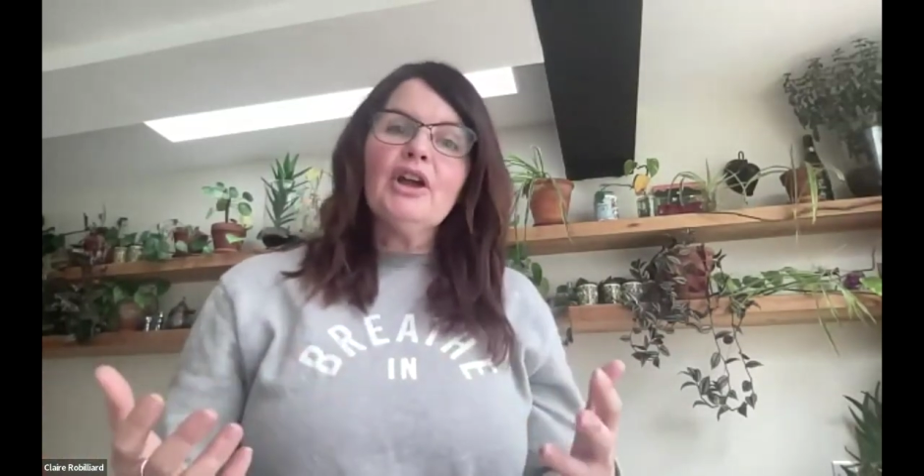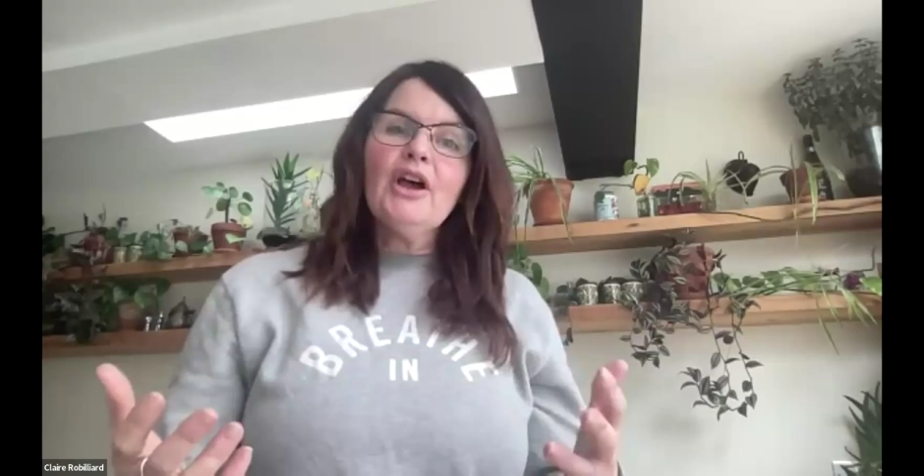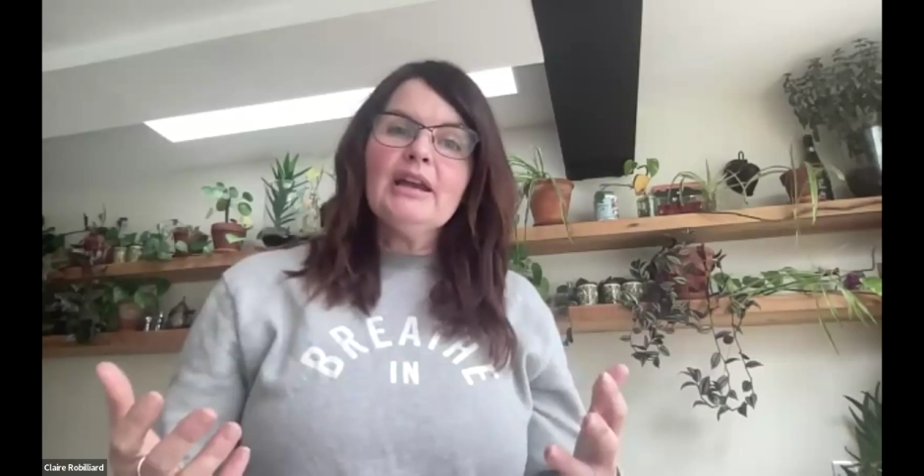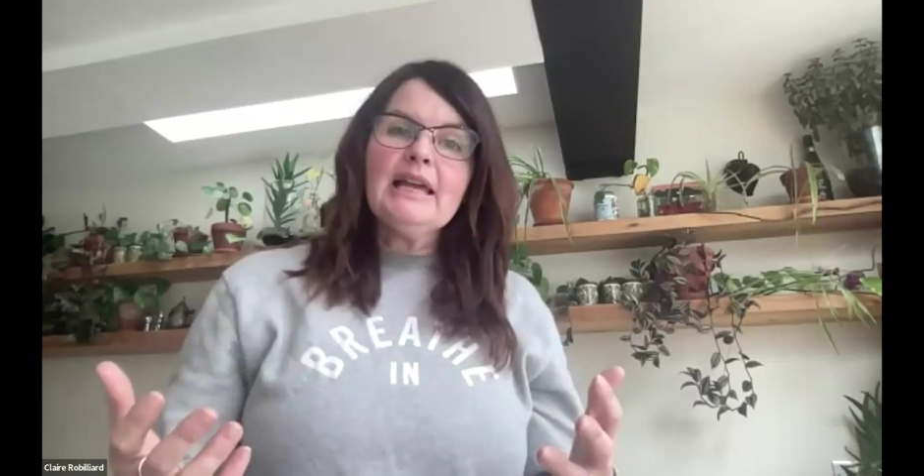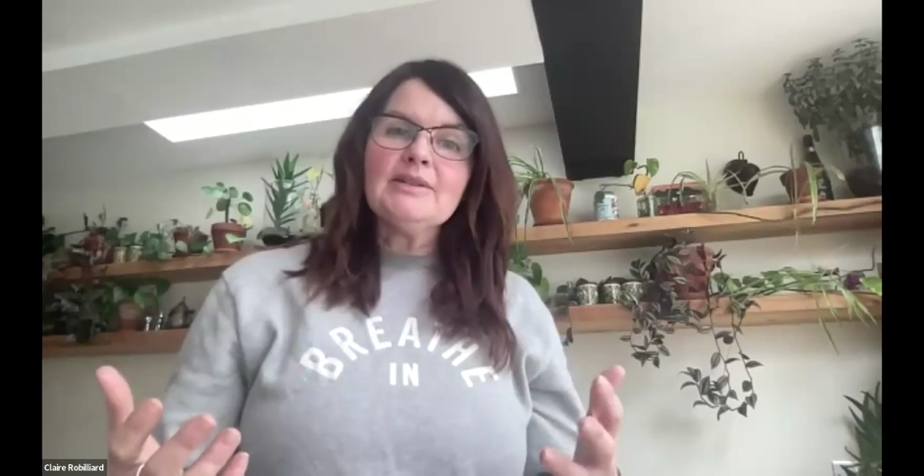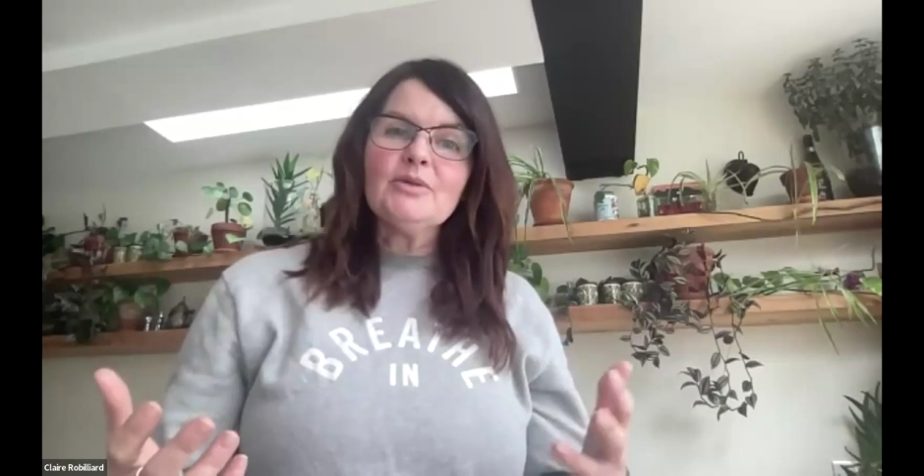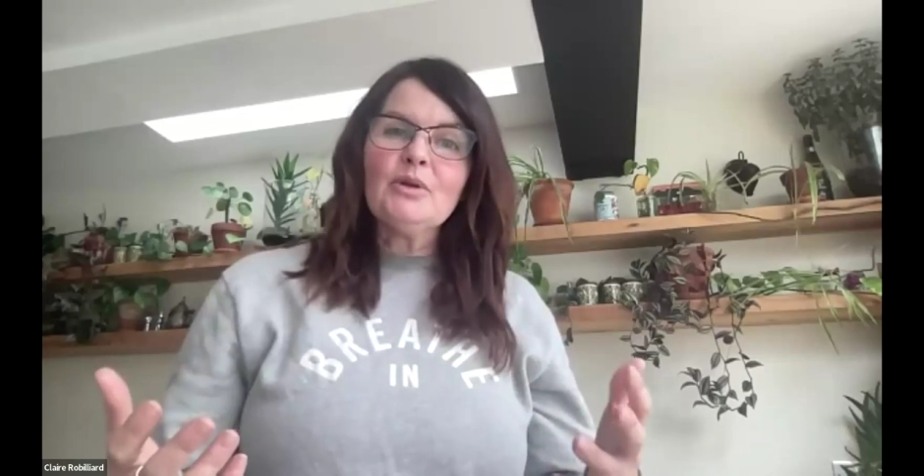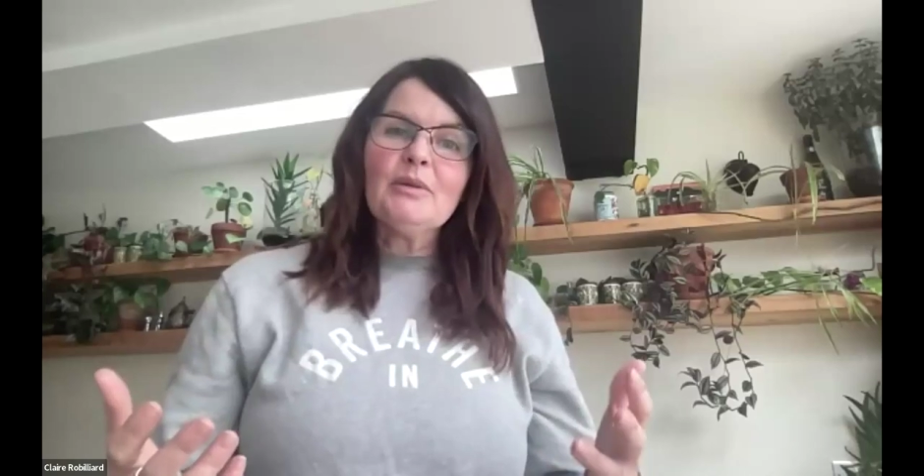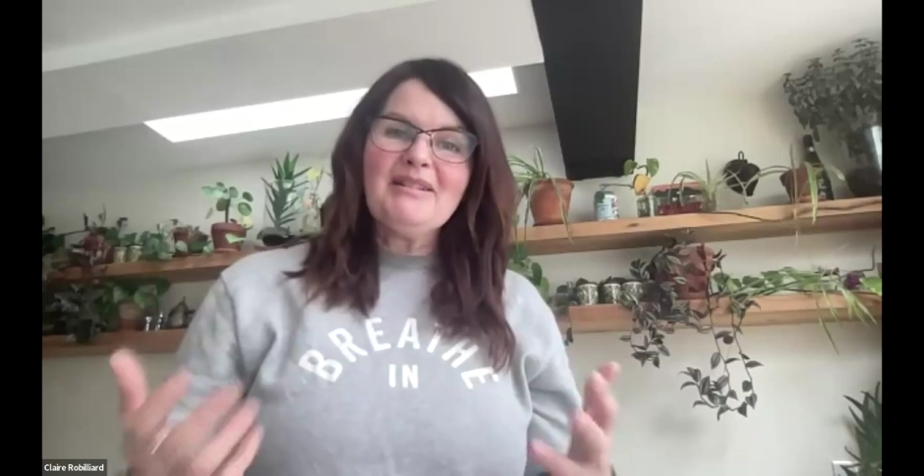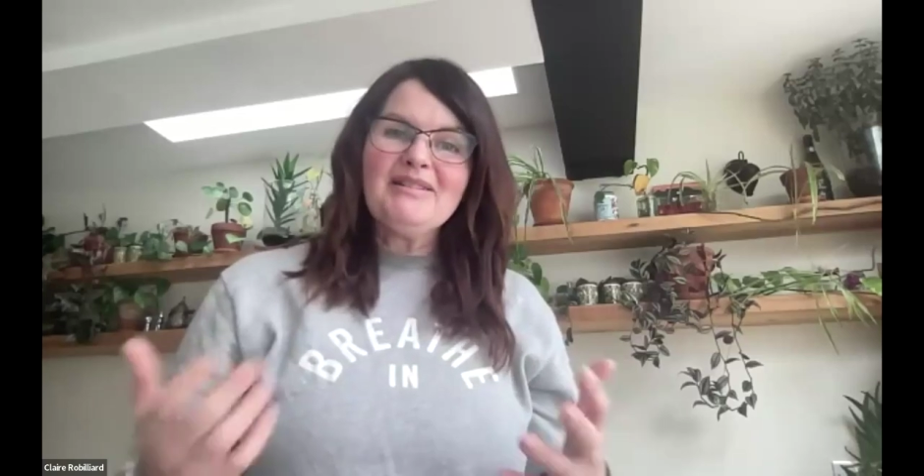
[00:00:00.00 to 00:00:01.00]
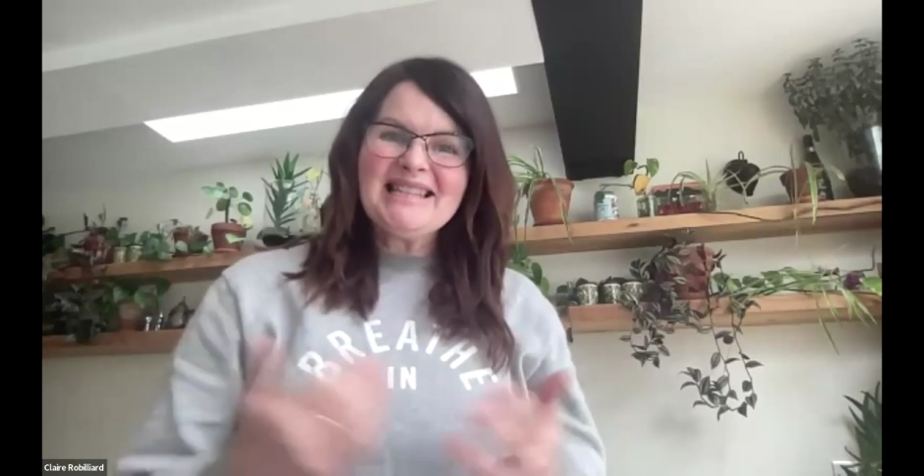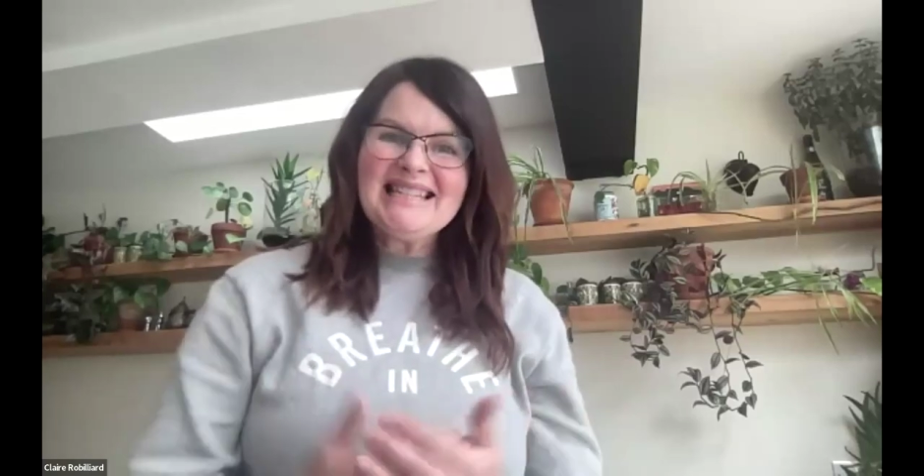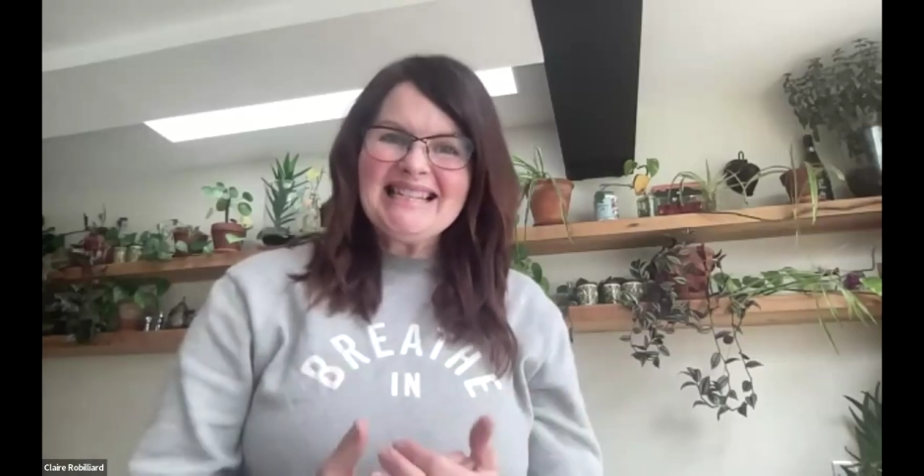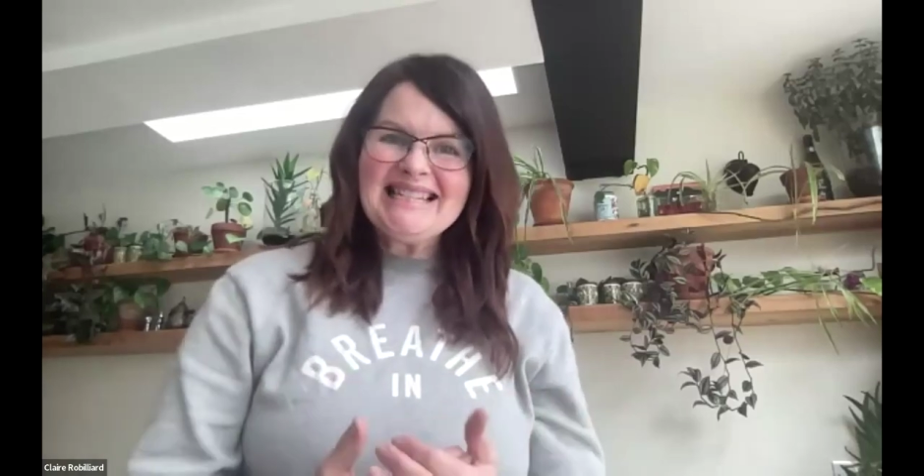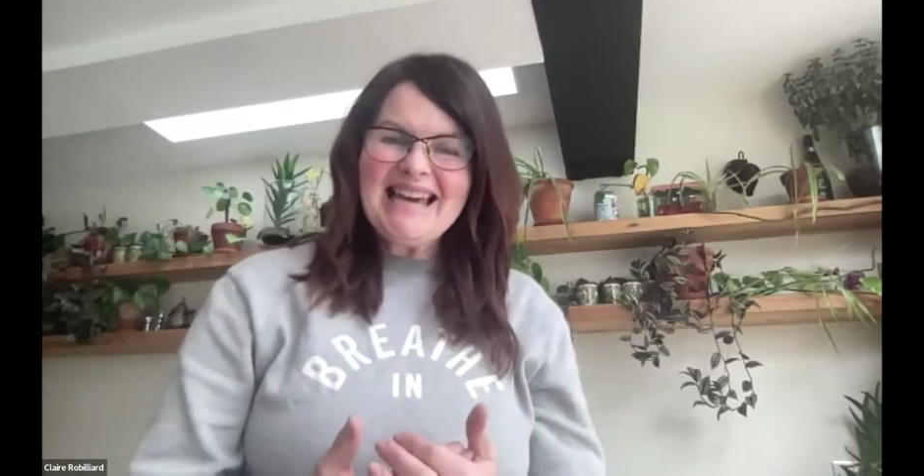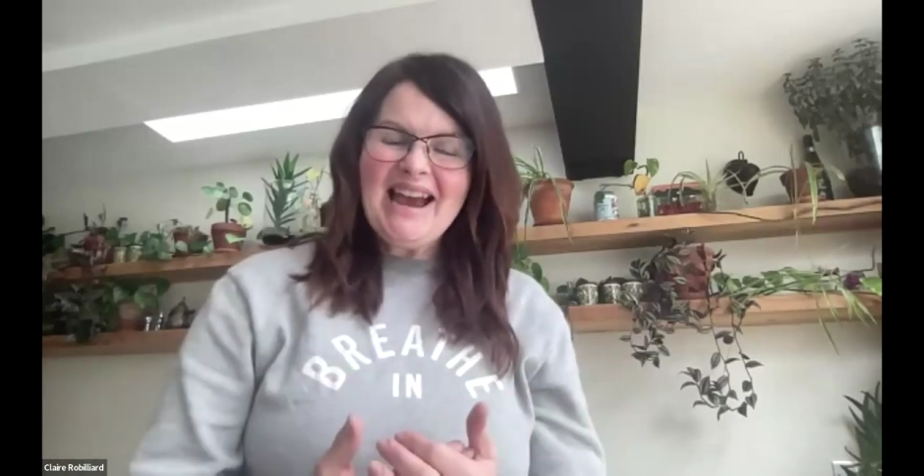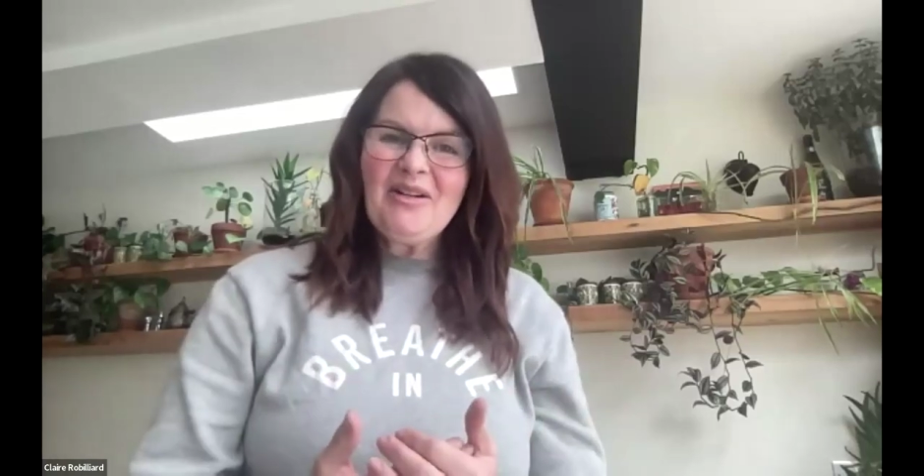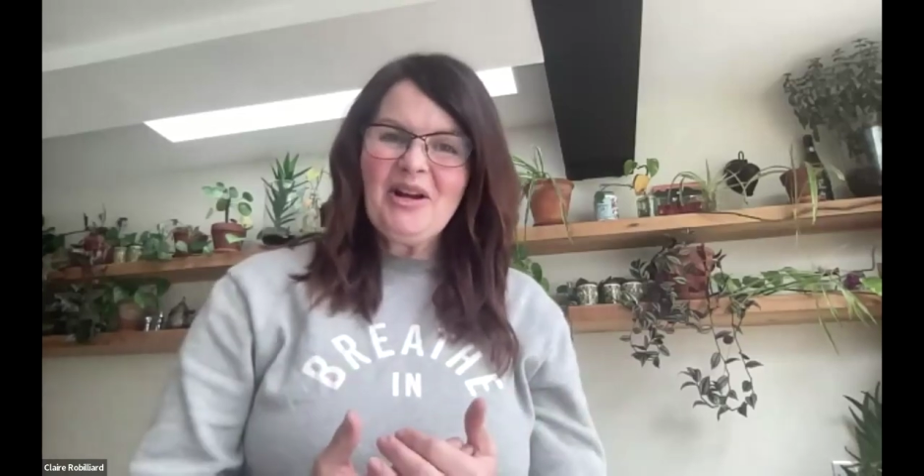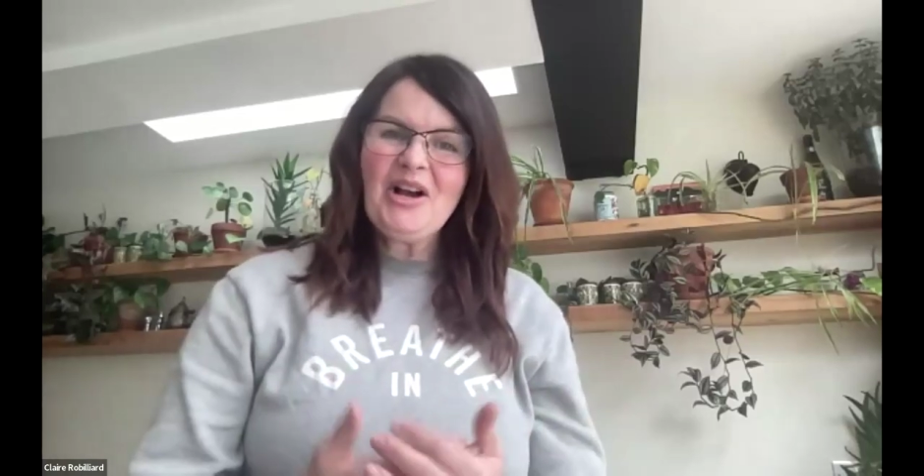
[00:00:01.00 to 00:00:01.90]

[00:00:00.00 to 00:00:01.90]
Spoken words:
learning is all about sitting down.